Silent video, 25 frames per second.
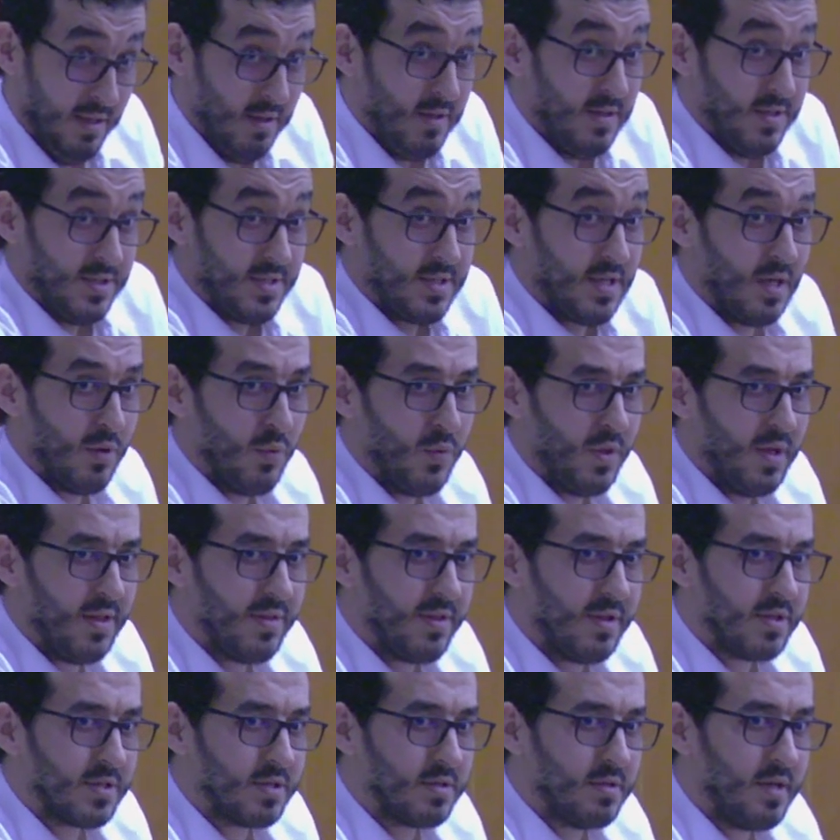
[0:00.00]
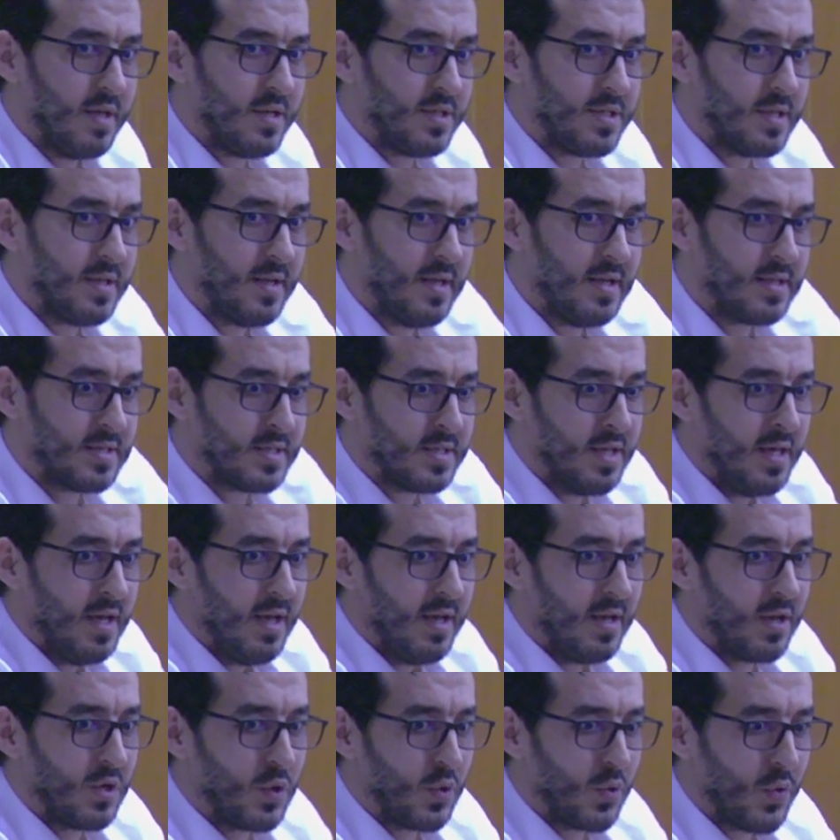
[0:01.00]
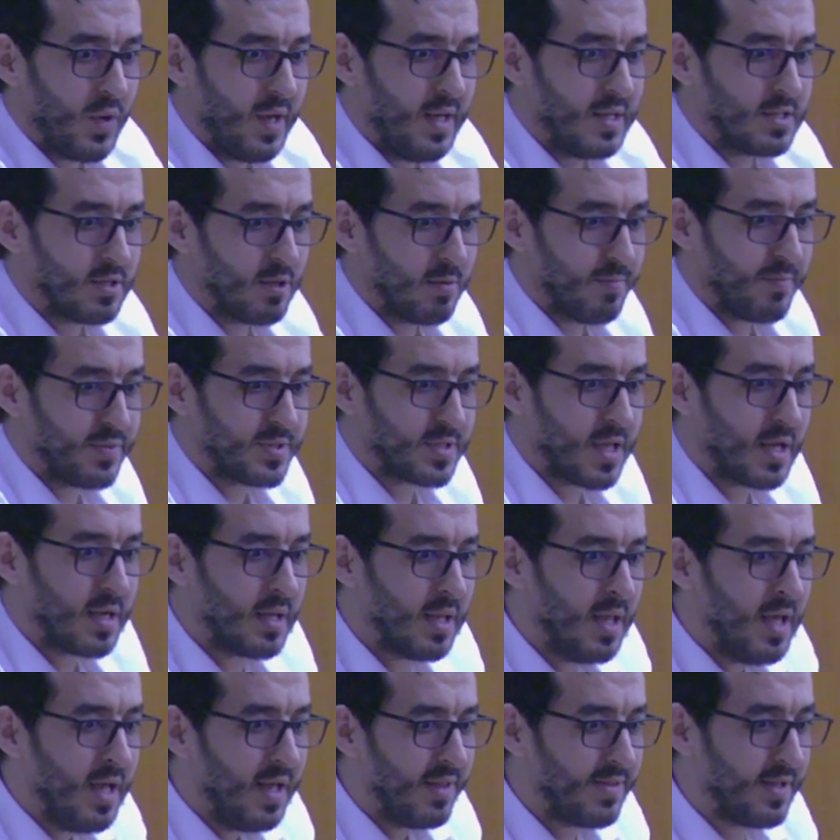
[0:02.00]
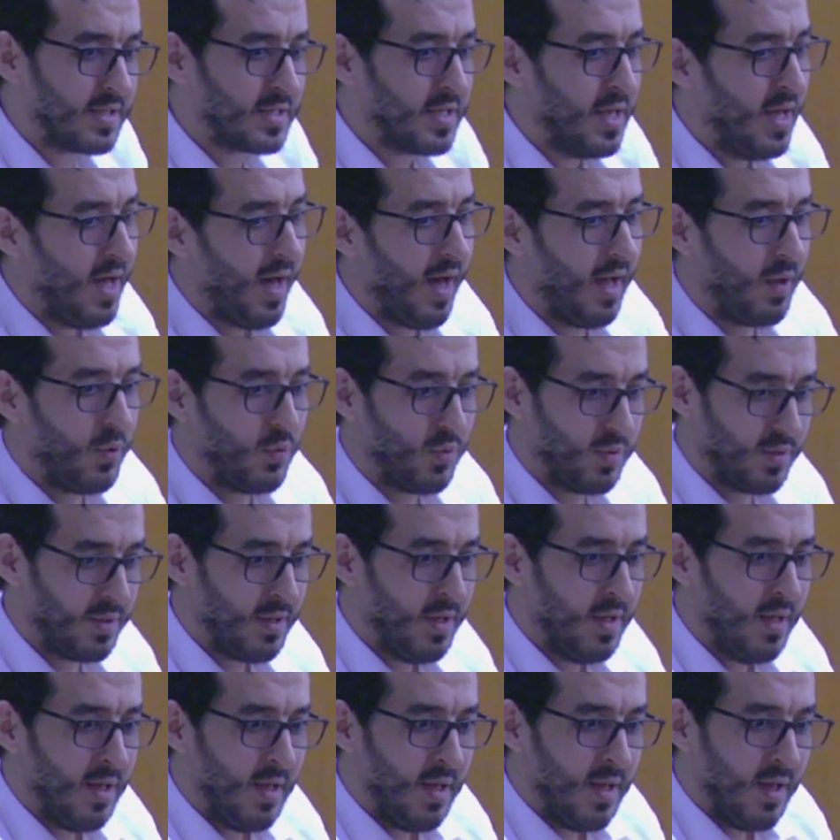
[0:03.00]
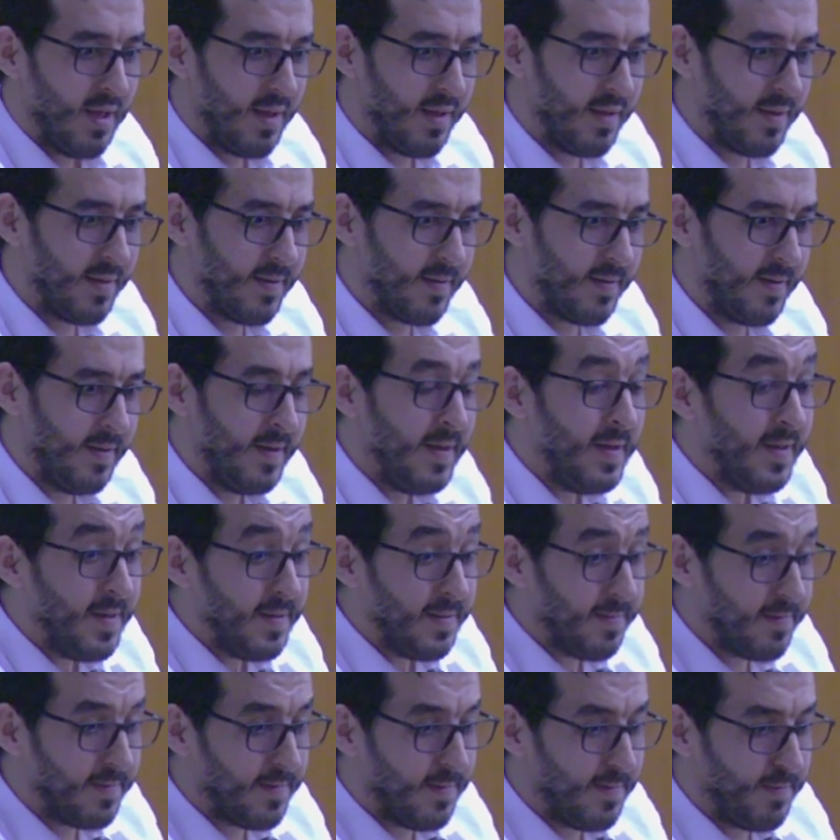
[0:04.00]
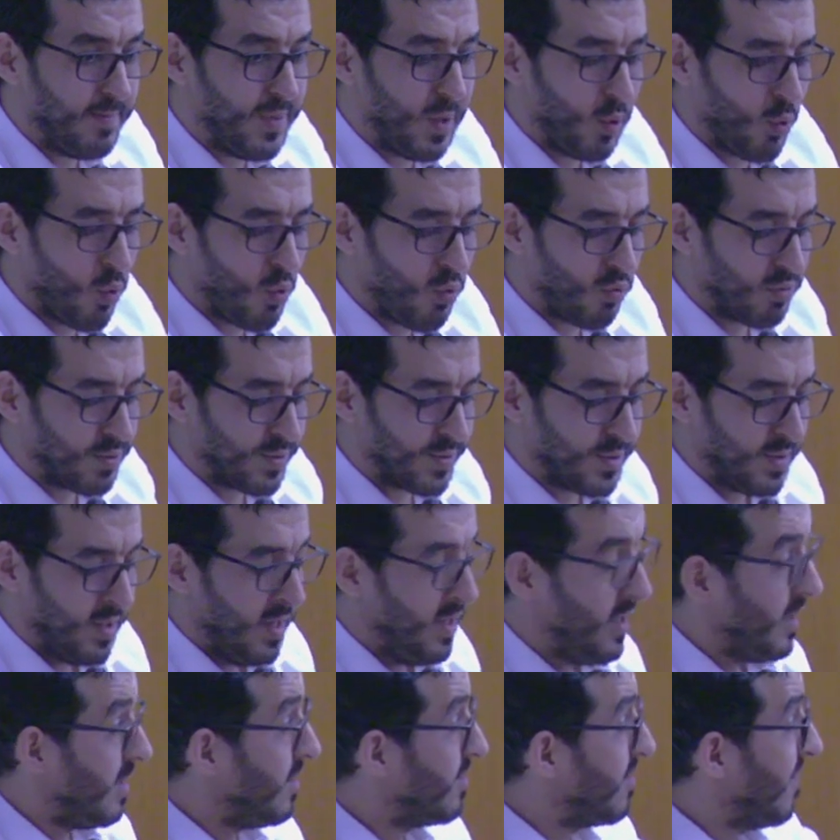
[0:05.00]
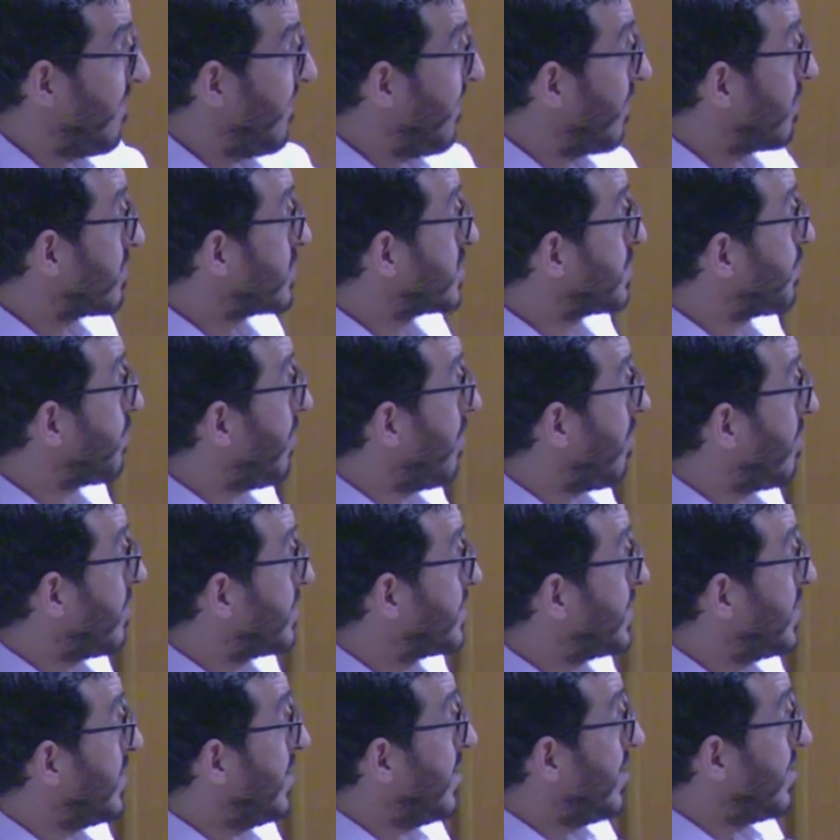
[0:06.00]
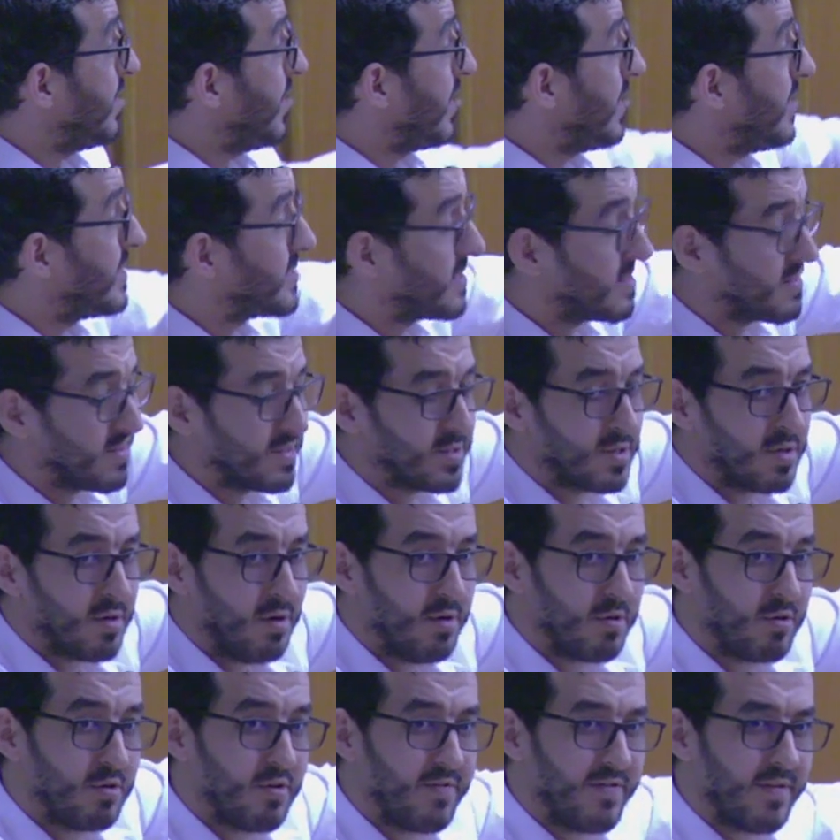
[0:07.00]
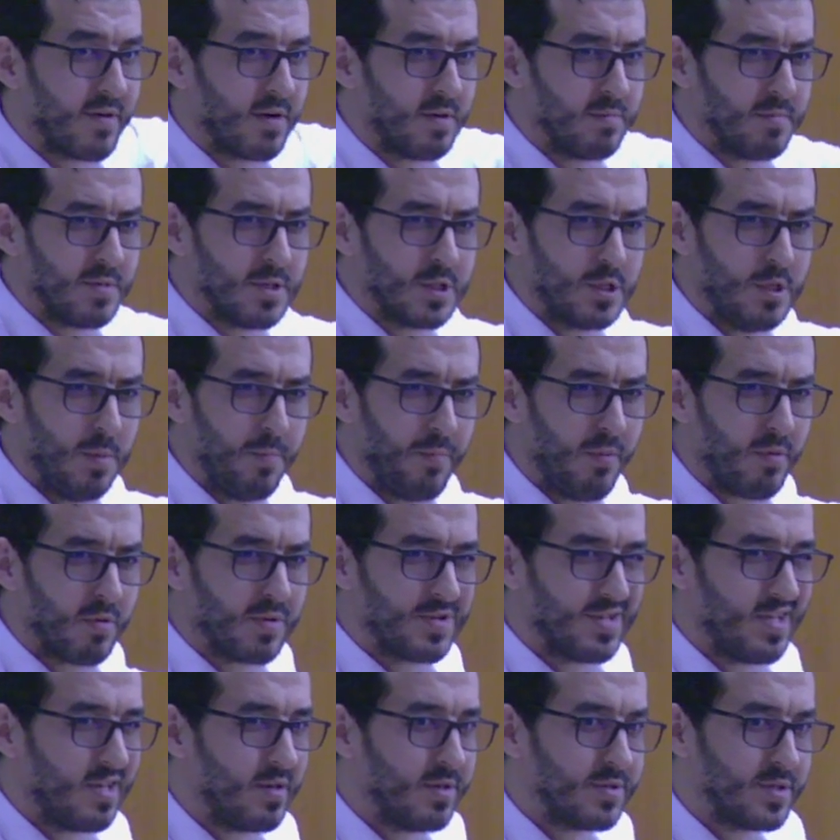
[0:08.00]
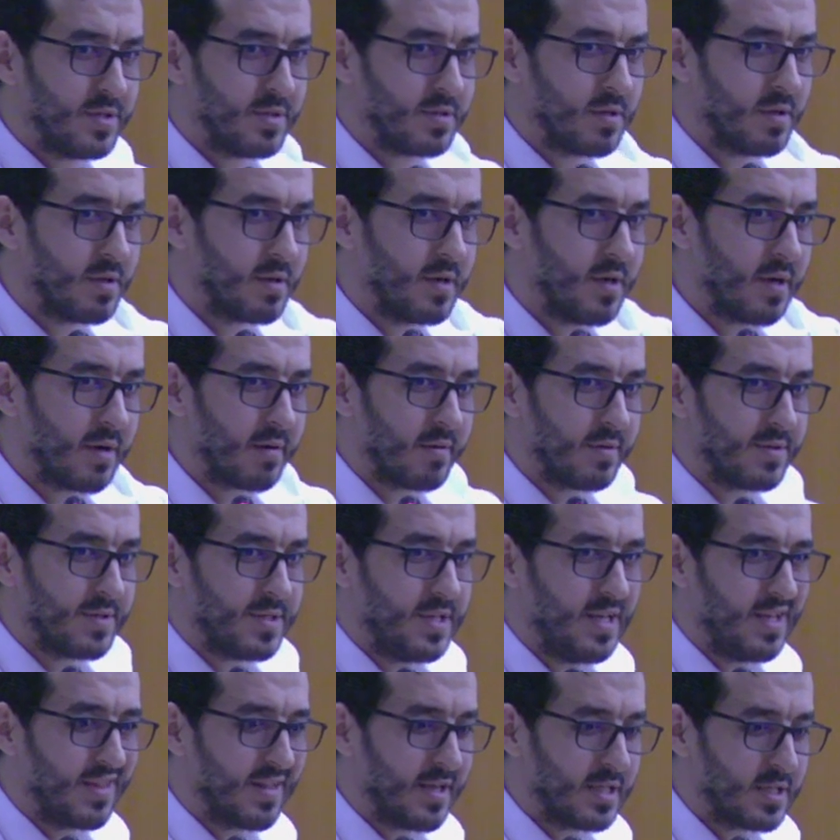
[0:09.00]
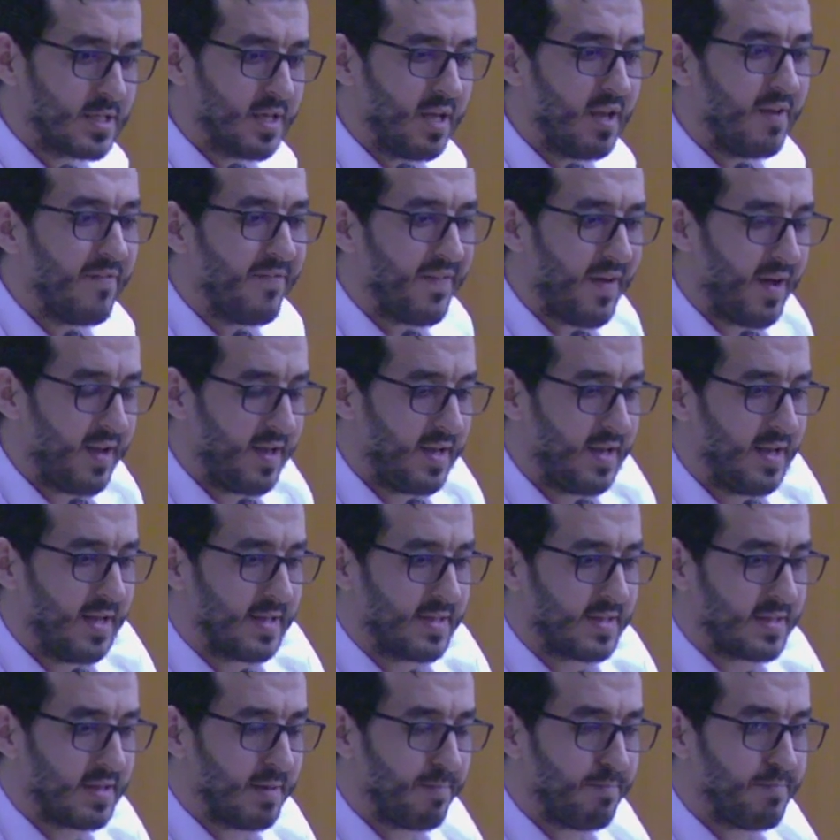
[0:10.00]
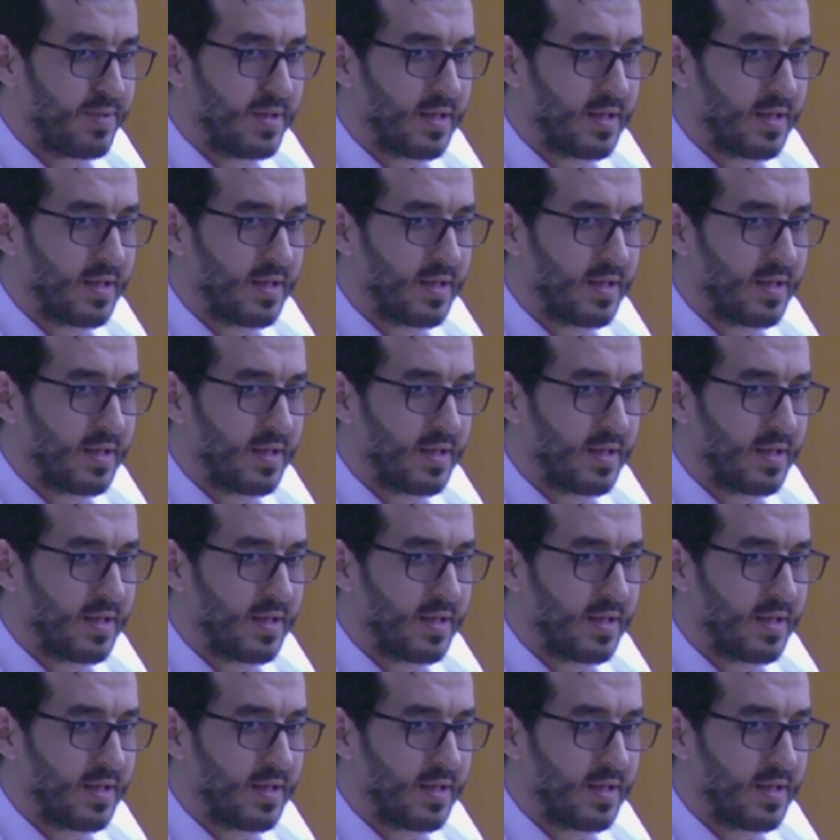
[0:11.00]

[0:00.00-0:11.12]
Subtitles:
So in this situation, it creates an obstacle that I will, because in the first point, there isn't a government support, there isn't a guarantee that if I get the